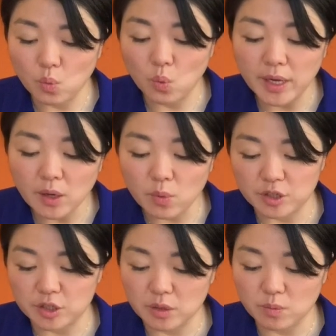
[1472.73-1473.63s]
We
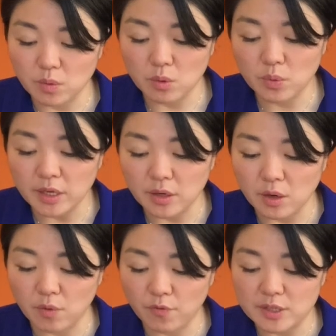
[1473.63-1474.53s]
worship what we
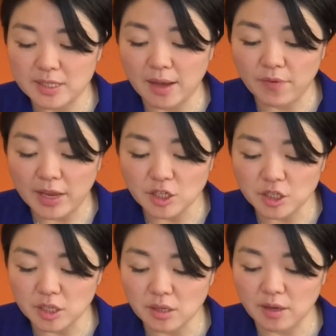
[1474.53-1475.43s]
know, for
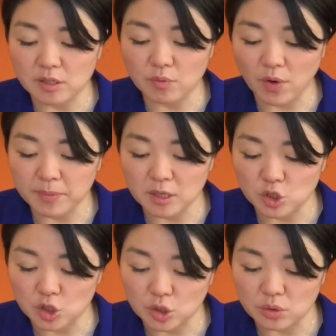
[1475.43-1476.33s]
salvation is from the
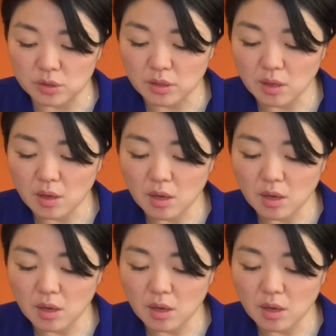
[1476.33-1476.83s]
Jews.